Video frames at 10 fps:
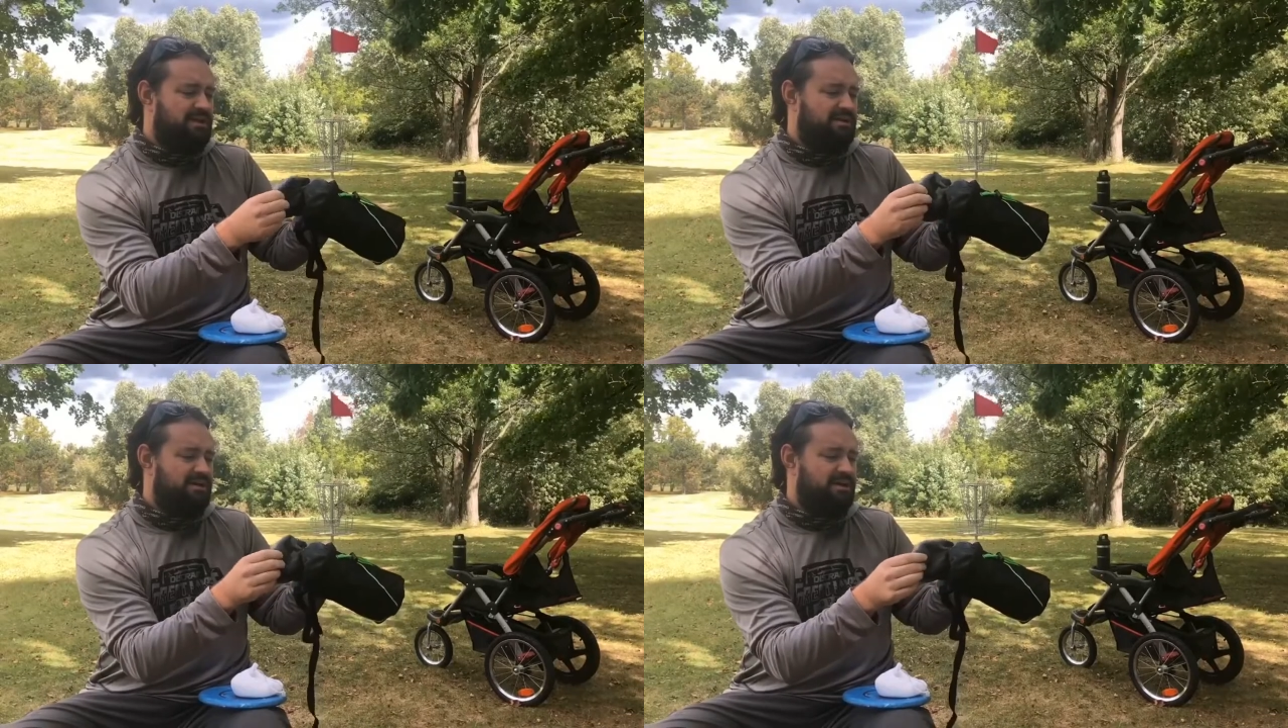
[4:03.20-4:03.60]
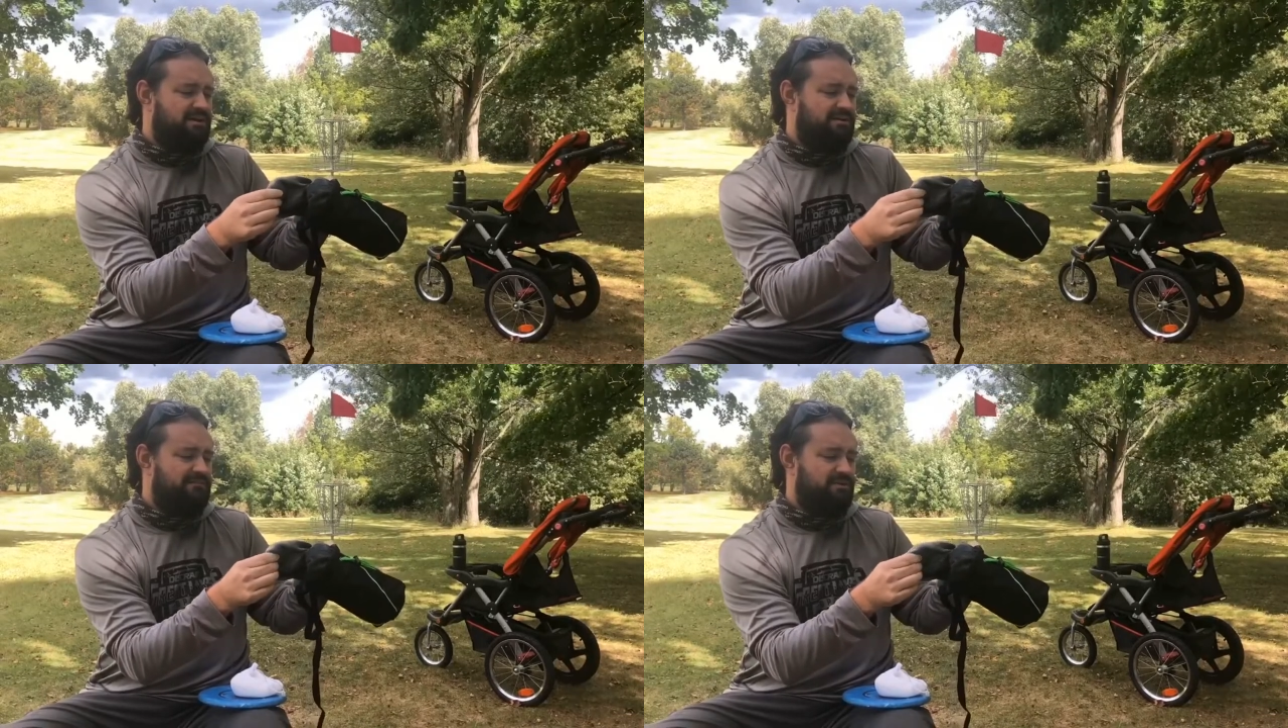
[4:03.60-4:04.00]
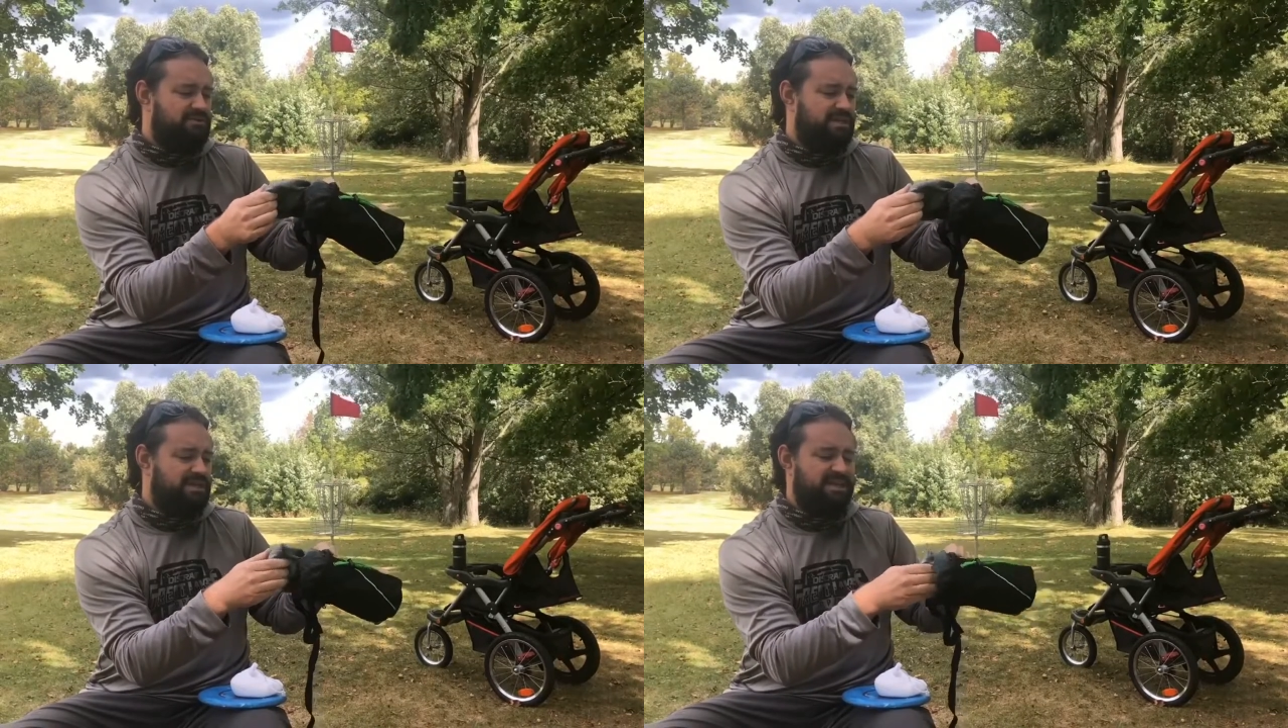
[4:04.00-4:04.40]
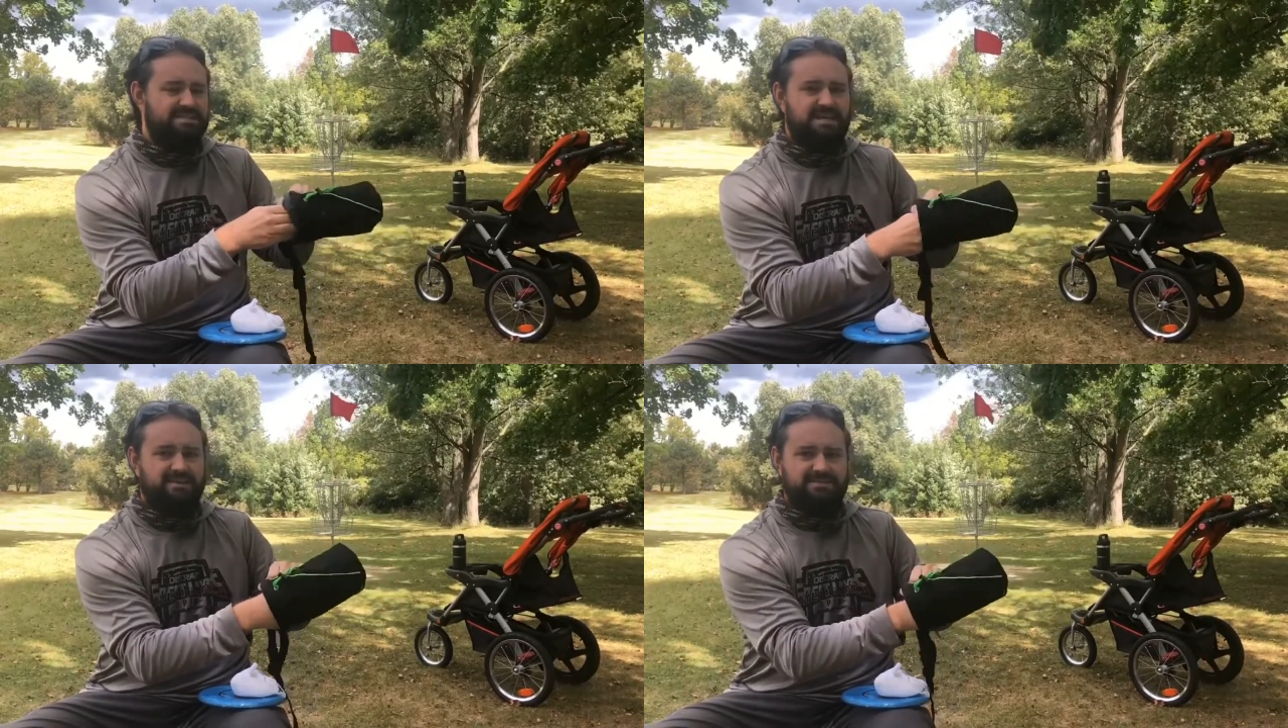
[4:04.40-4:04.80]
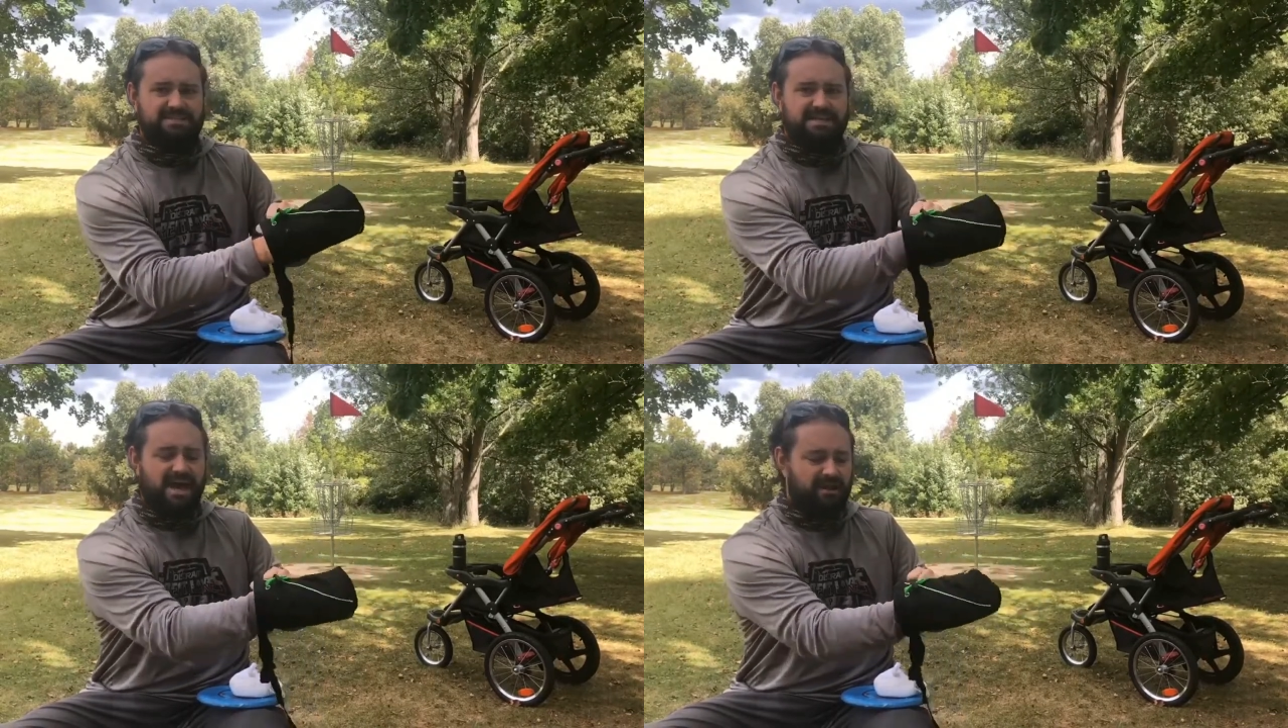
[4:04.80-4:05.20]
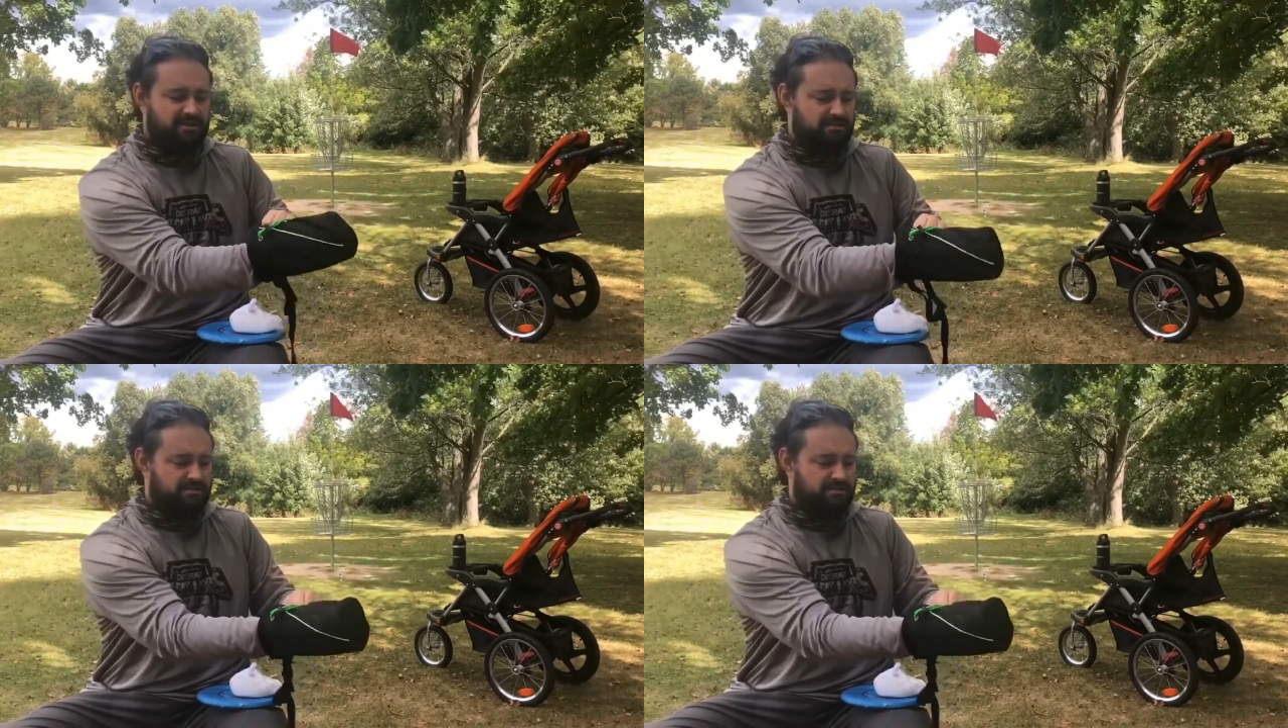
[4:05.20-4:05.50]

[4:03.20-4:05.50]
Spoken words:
kind of feels like the inside of a sock.